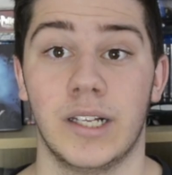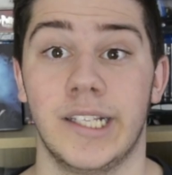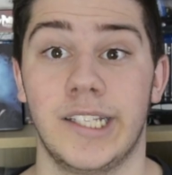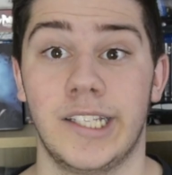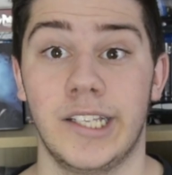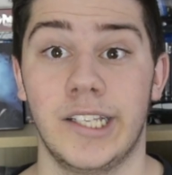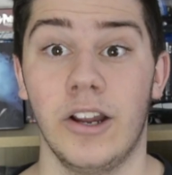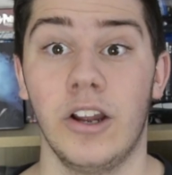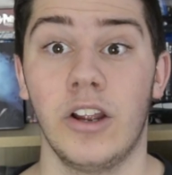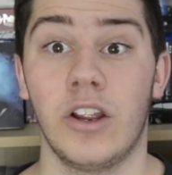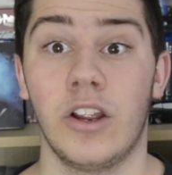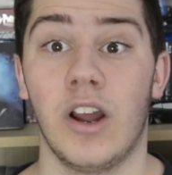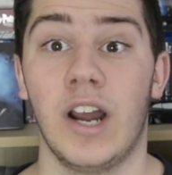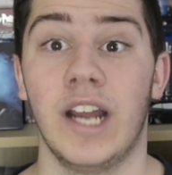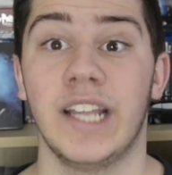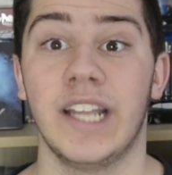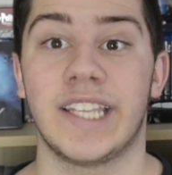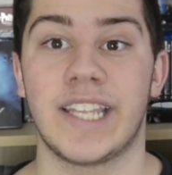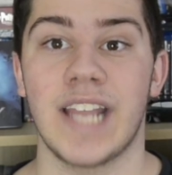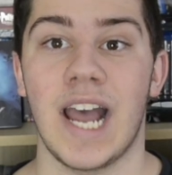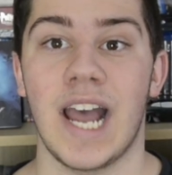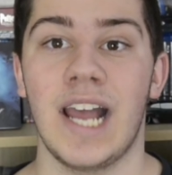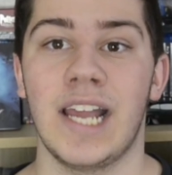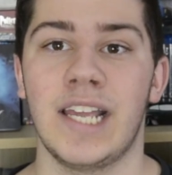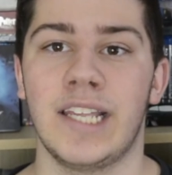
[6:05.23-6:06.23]
So
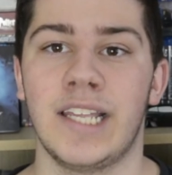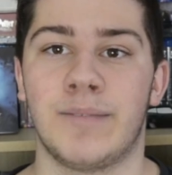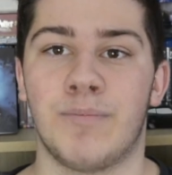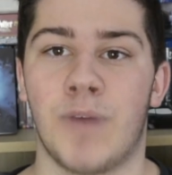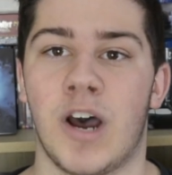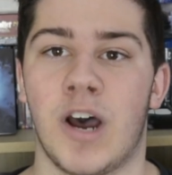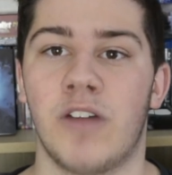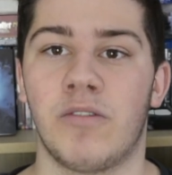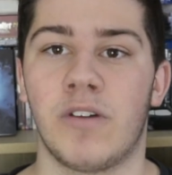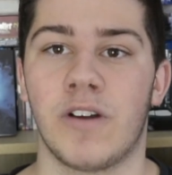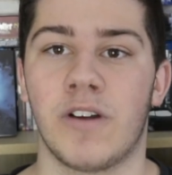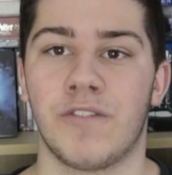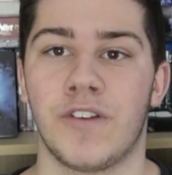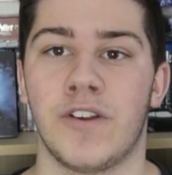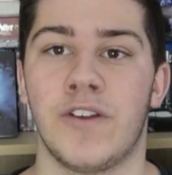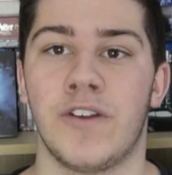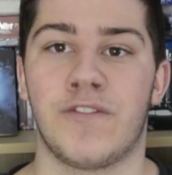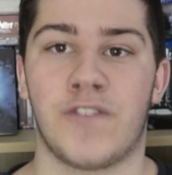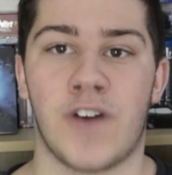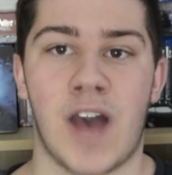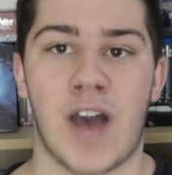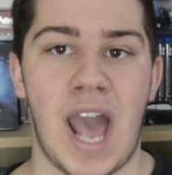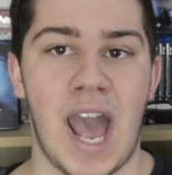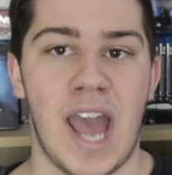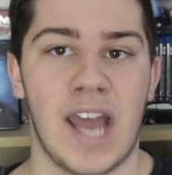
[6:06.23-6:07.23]
guys, that is my review
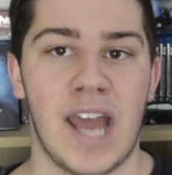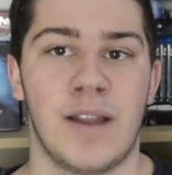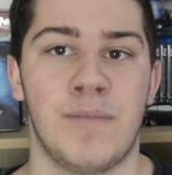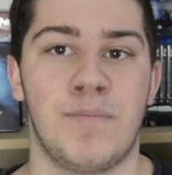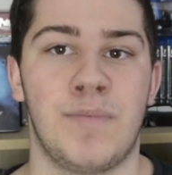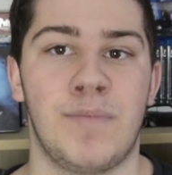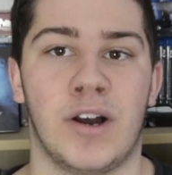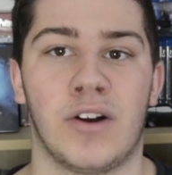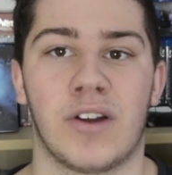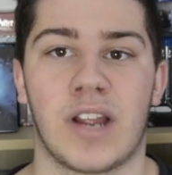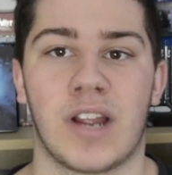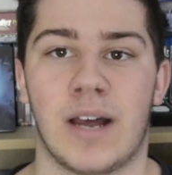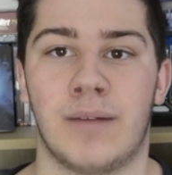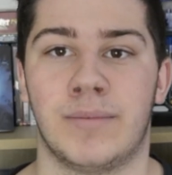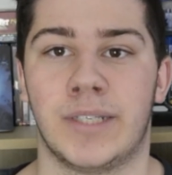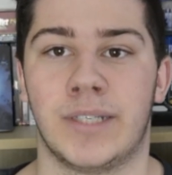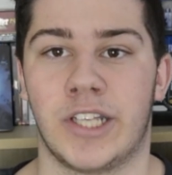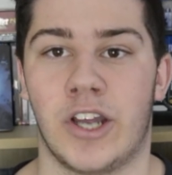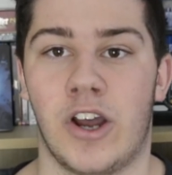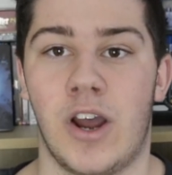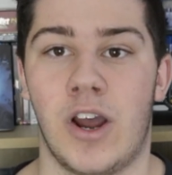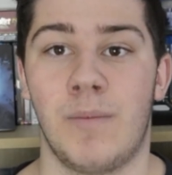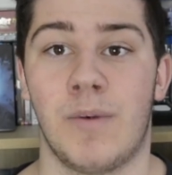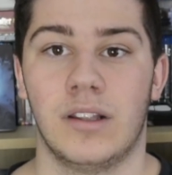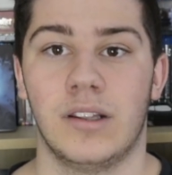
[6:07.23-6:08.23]
for Annabelle Comes
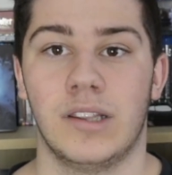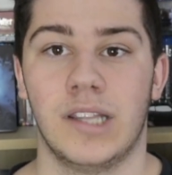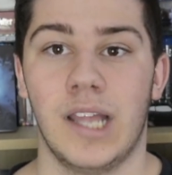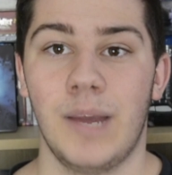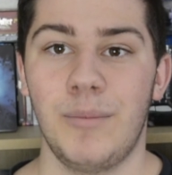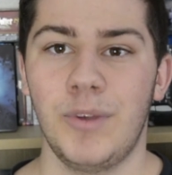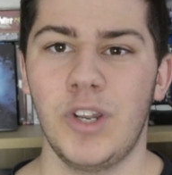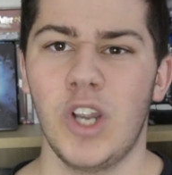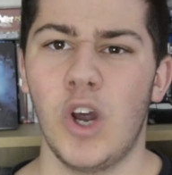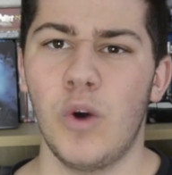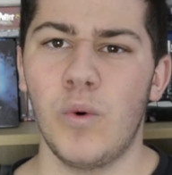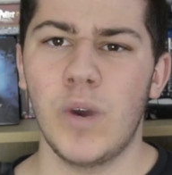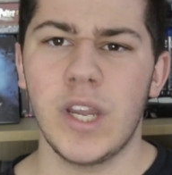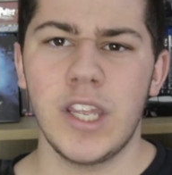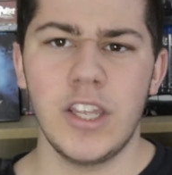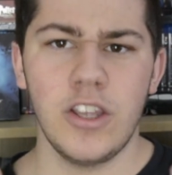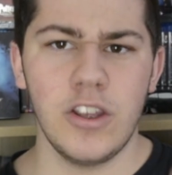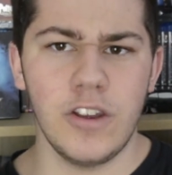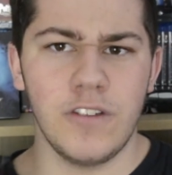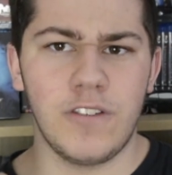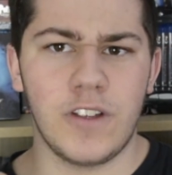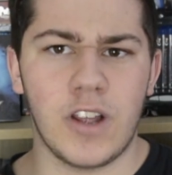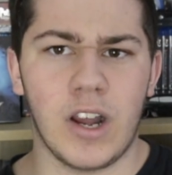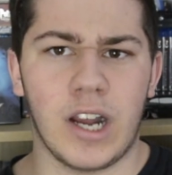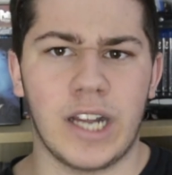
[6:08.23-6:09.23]
Home. Let me know what
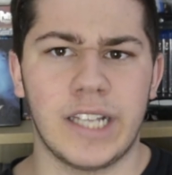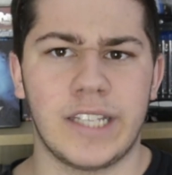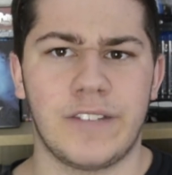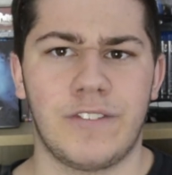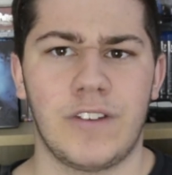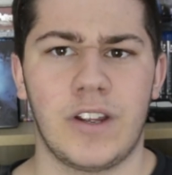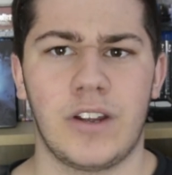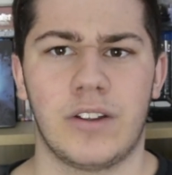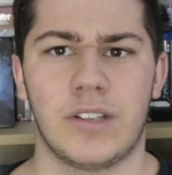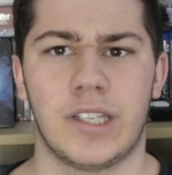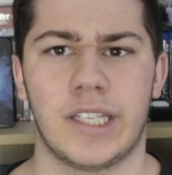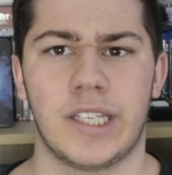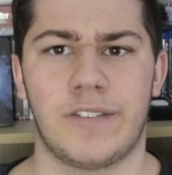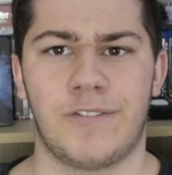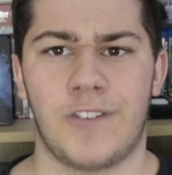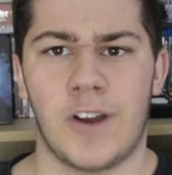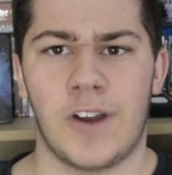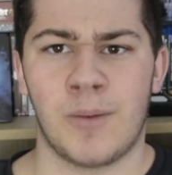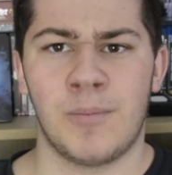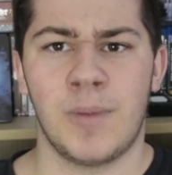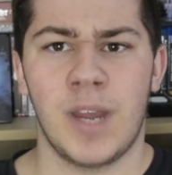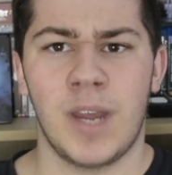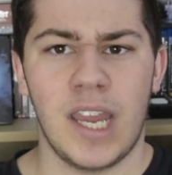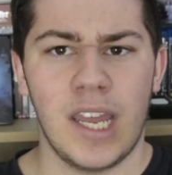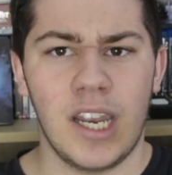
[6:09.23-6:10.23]
you guys think of this
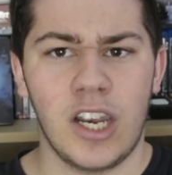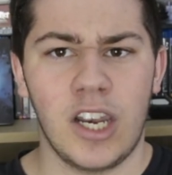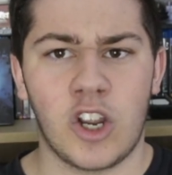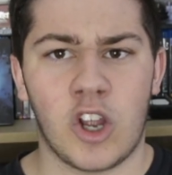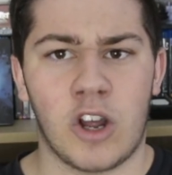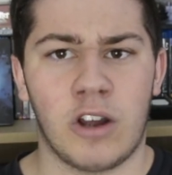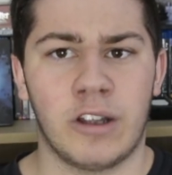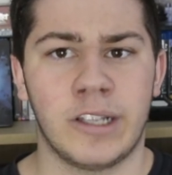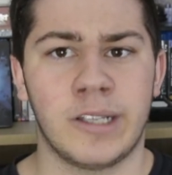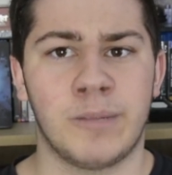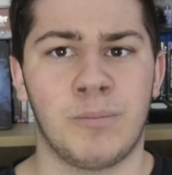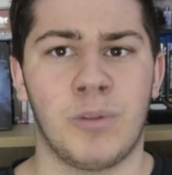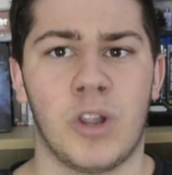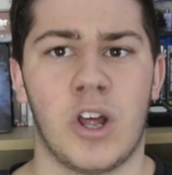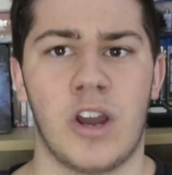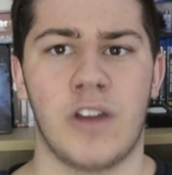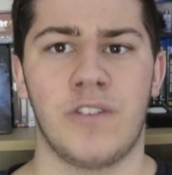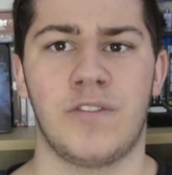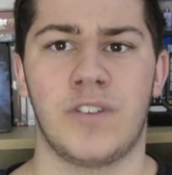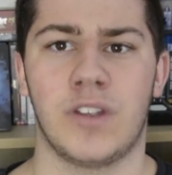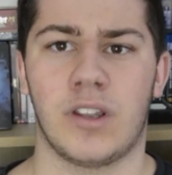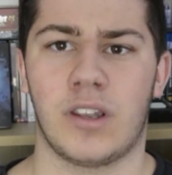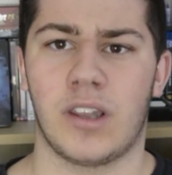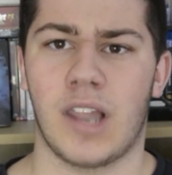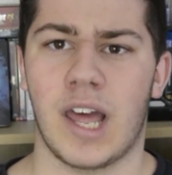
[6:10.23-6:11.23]
film in the comments below.
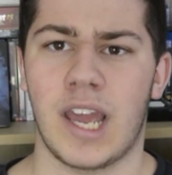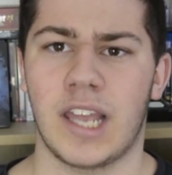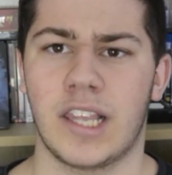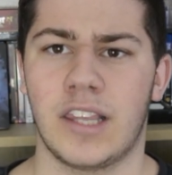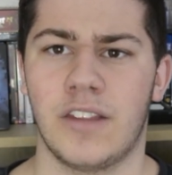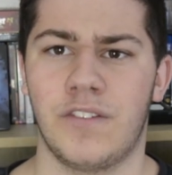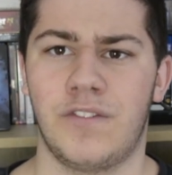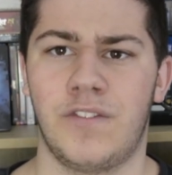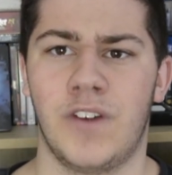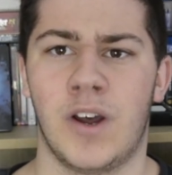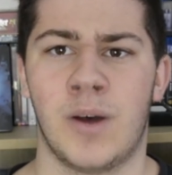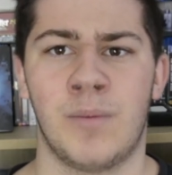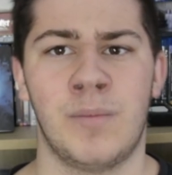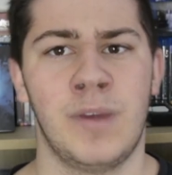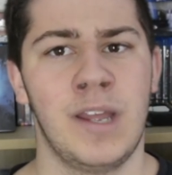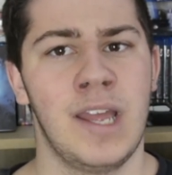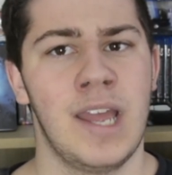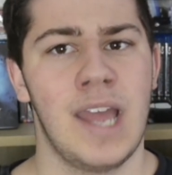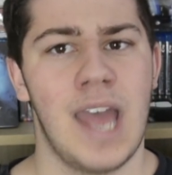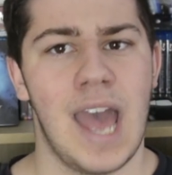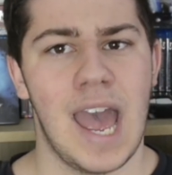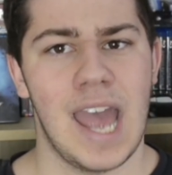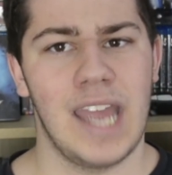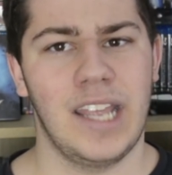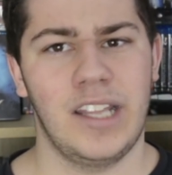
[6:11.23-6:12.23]
If you like the film,
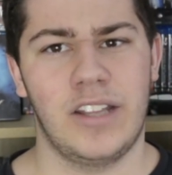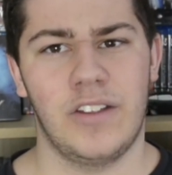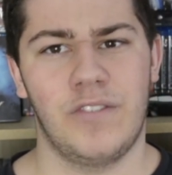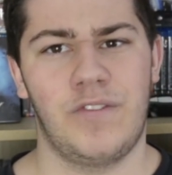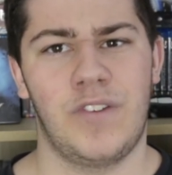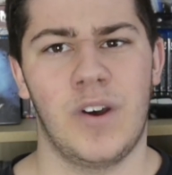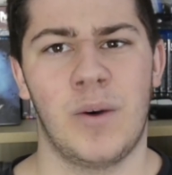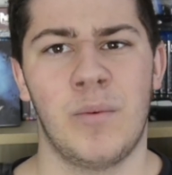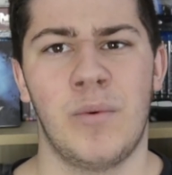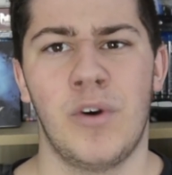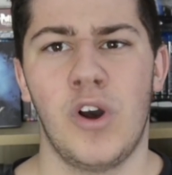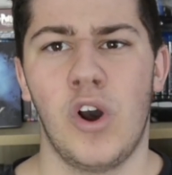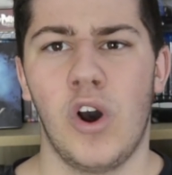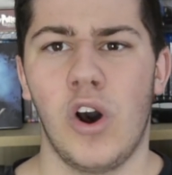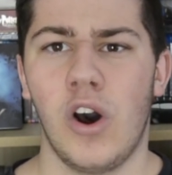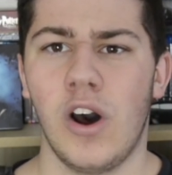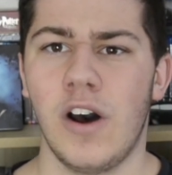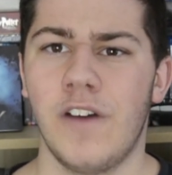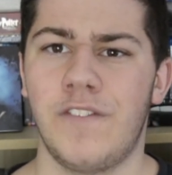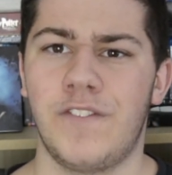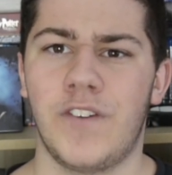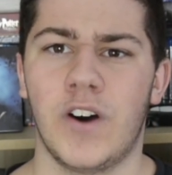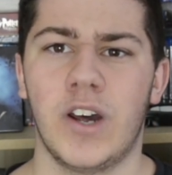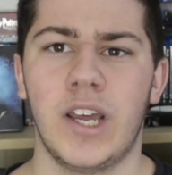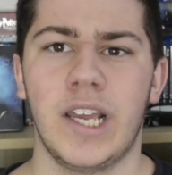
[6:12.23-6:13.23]
hate the film,
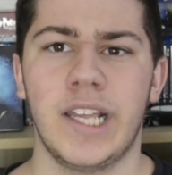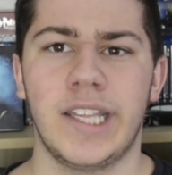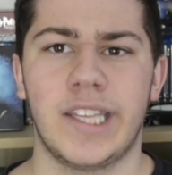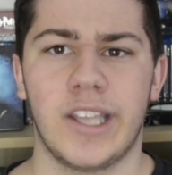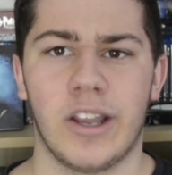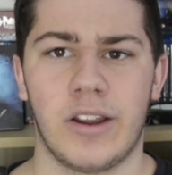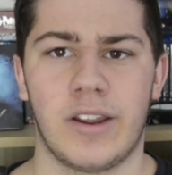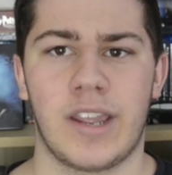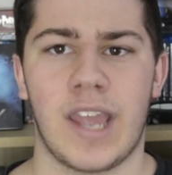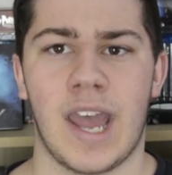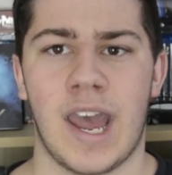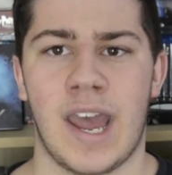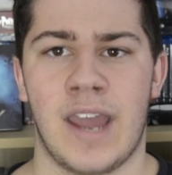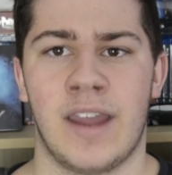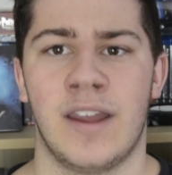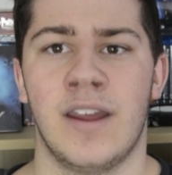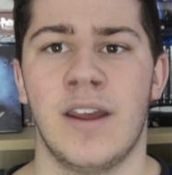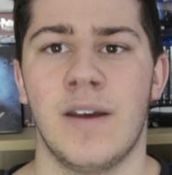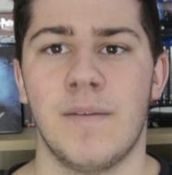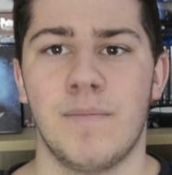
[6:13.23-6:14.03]
or thought it's okay.